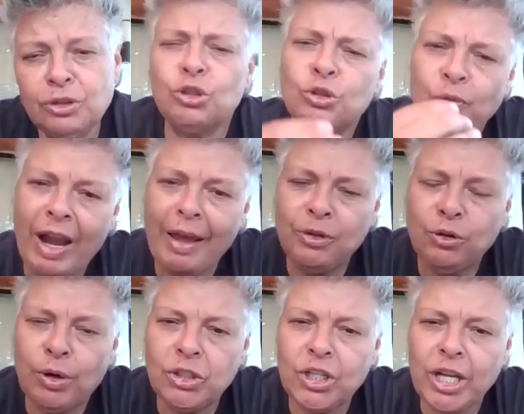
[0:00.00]
subscribe to
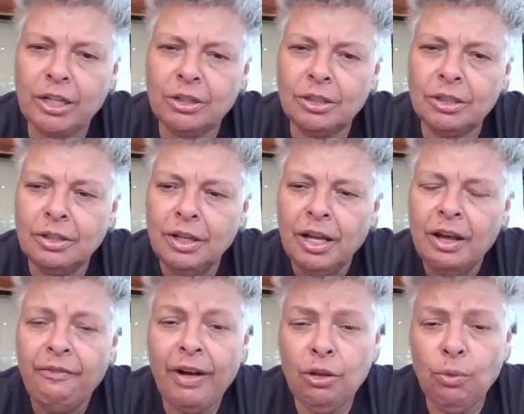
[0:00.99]
our channel,
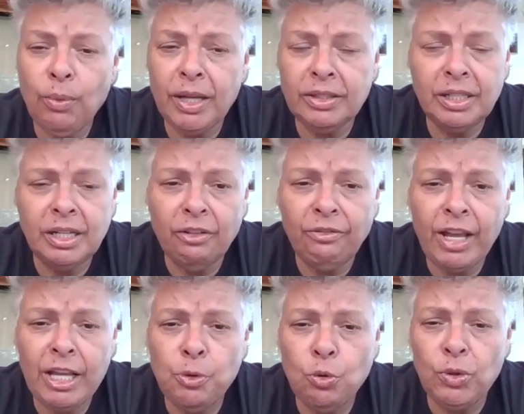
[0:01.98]
follow us in our
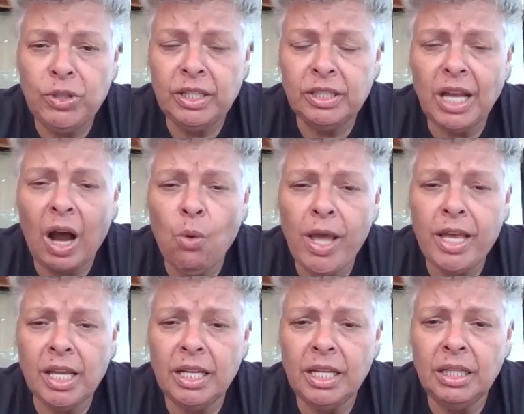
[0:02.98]
Facebook, which is
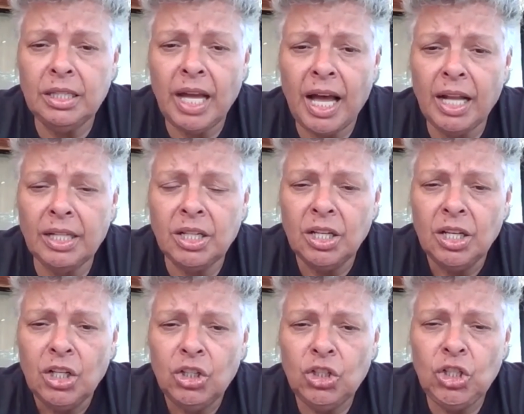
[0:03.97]

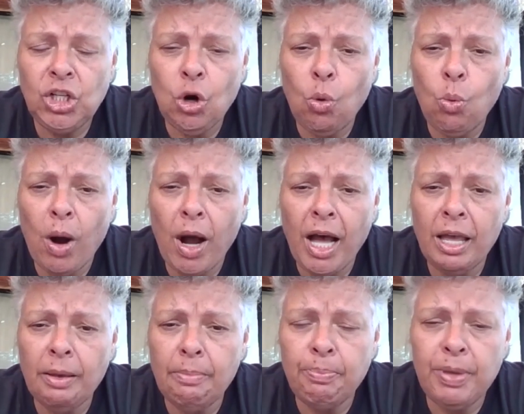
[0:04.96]

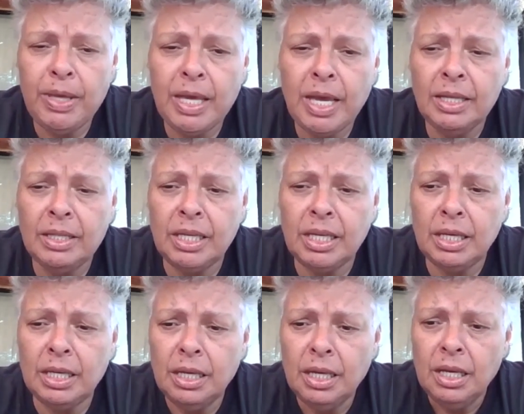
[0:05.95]
awakening.goypaz,
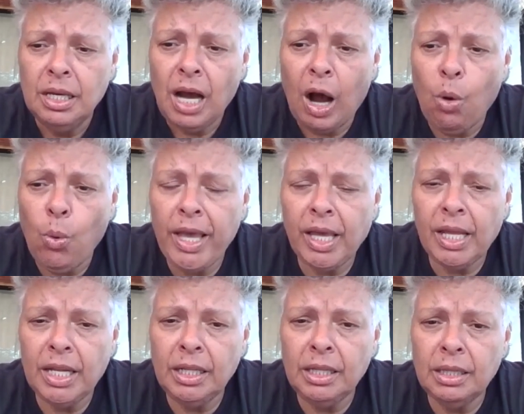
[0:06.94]

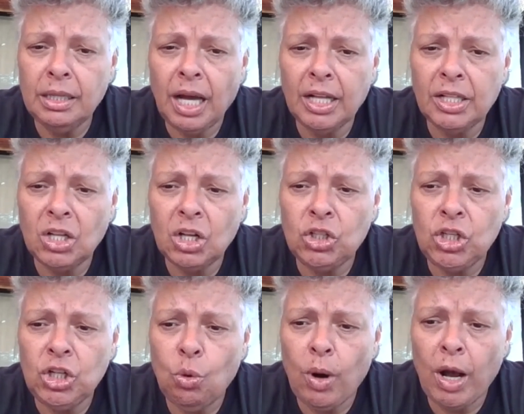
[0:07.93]

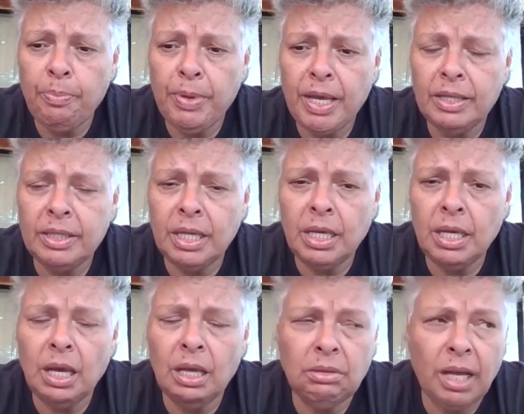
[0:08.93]
awakening.goypaz,
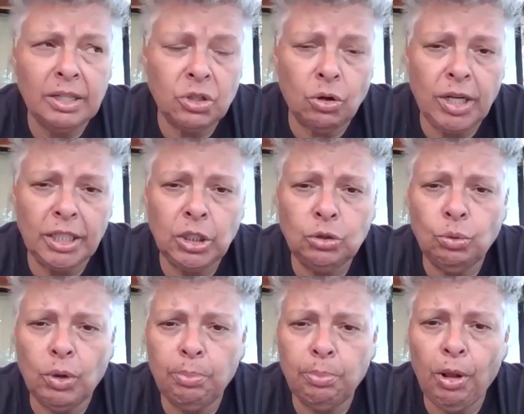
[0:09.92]
and that's connected
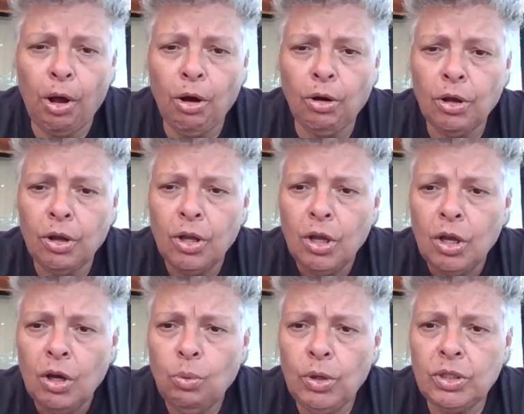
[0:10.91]
to our blog,
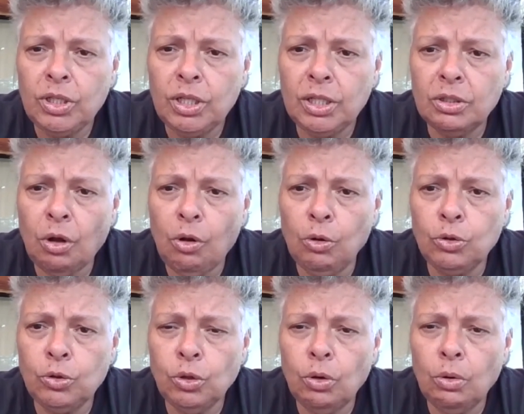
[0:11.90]
which is
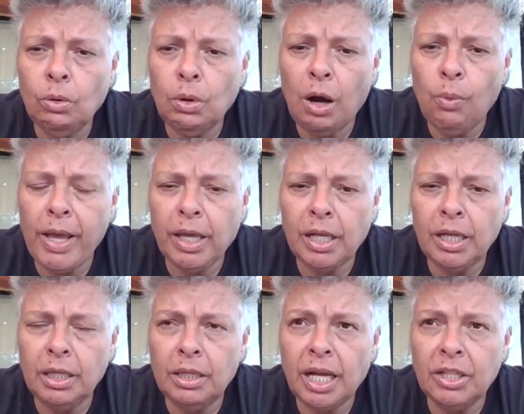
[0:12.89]
also
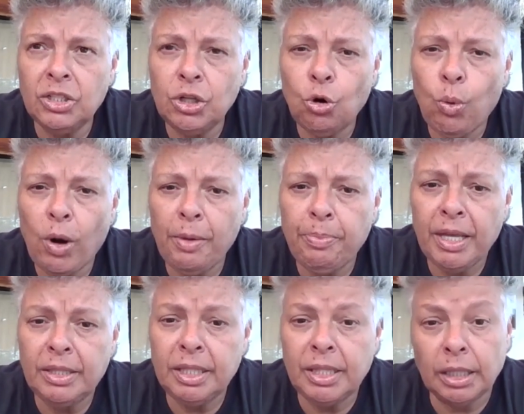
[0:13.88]

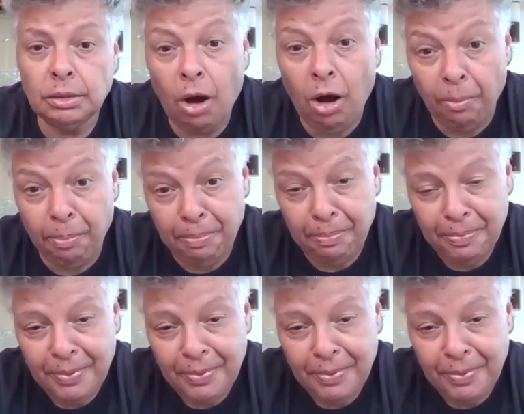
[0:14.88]
awakening.goypaz.com.